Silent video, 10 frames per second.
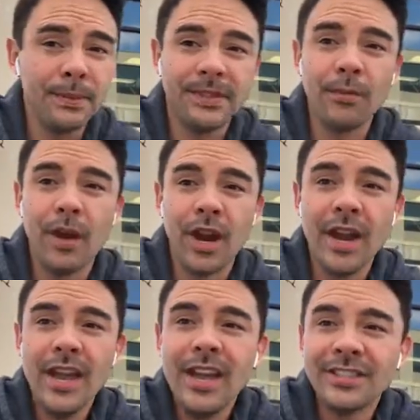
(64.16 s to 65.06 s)
somewhere.
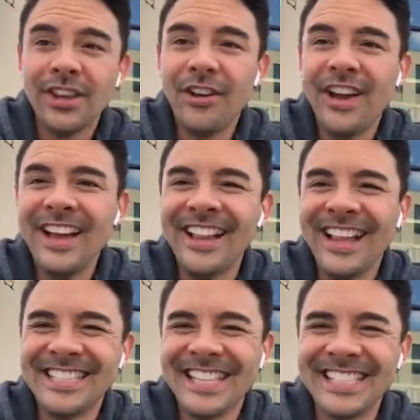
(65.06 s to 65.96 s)
So
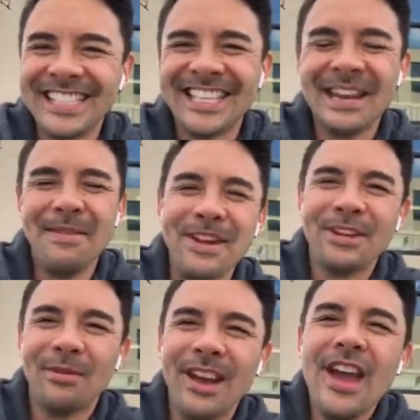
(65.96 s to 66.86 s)
this is going to be a good
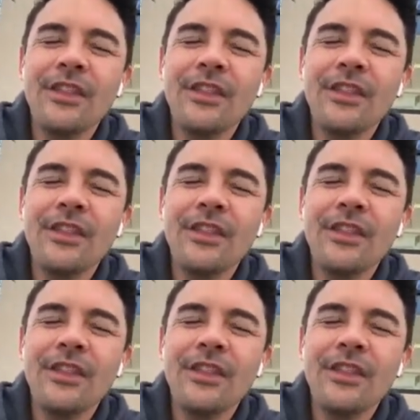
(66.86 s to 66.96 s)
one.